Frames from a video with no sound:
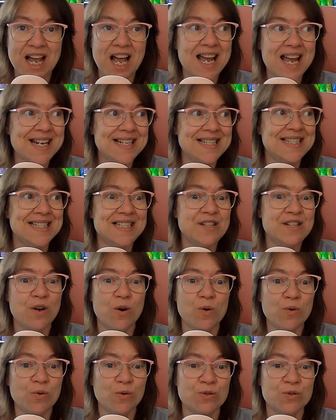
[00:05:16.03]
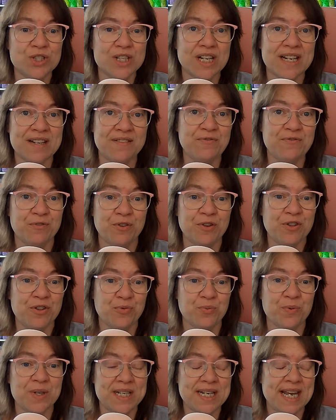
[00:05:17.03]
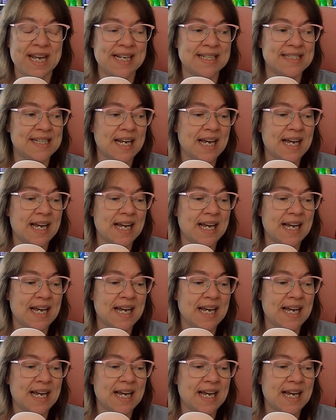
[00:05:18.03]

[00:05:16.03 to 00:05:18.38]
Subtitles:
I did no crocheting for 3 days.